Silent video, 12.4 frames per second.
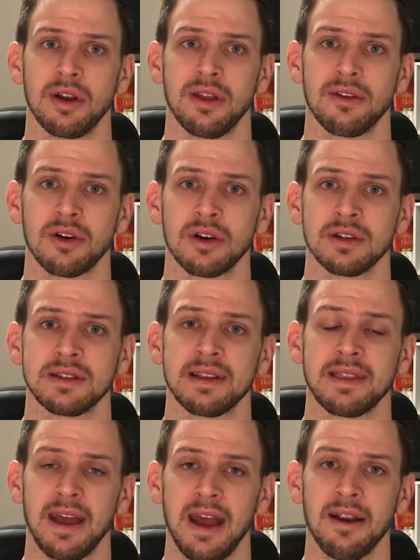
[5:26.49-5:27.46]
and they're going to
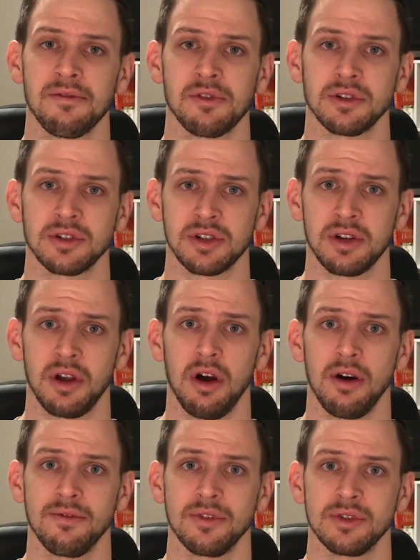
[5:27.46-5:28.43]
take the average
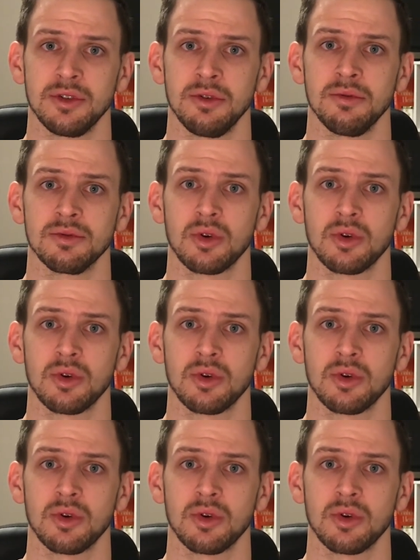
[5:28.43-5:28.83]
of the two.